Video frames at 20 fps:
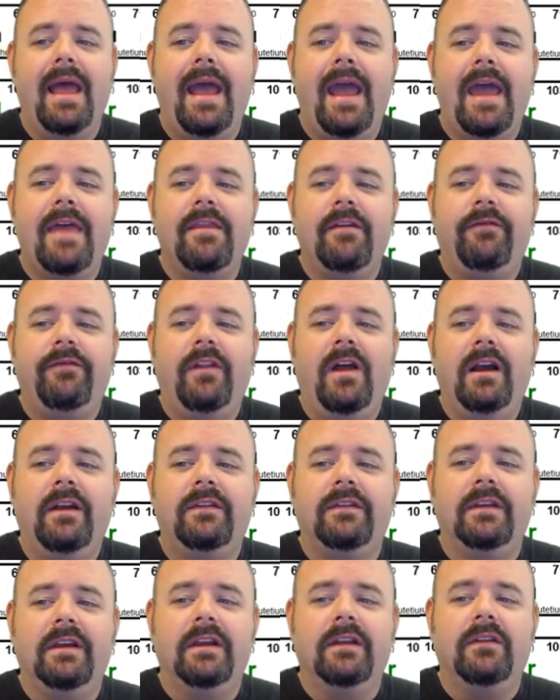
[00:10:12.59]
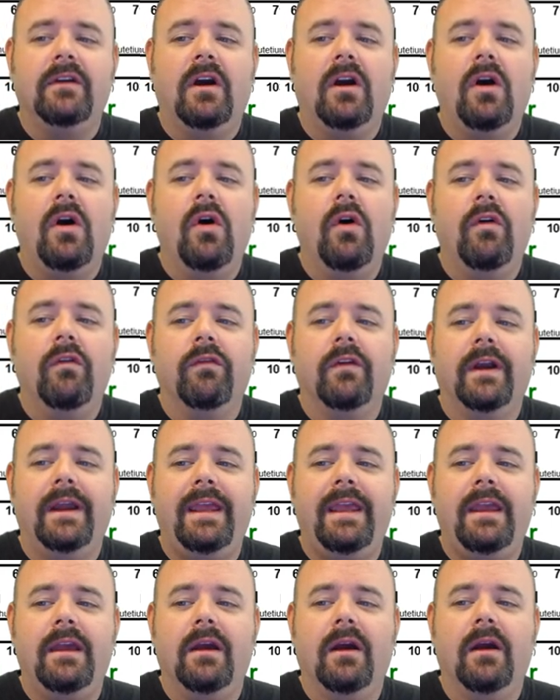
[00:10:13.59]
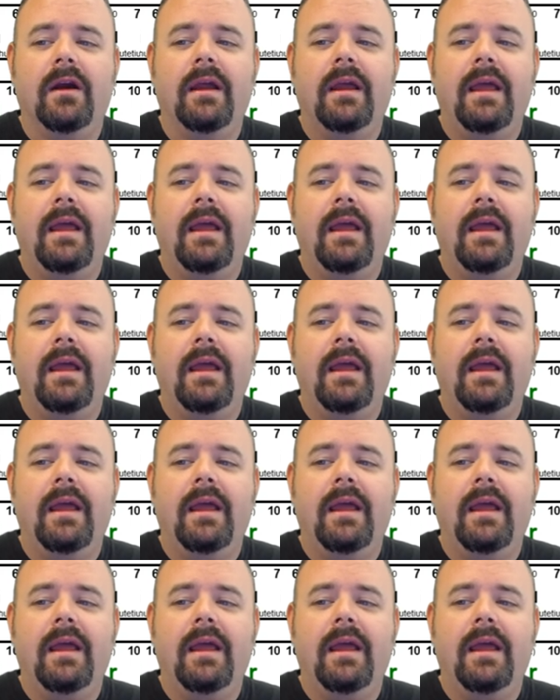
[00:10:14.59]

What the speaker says: And the fluxes are over here.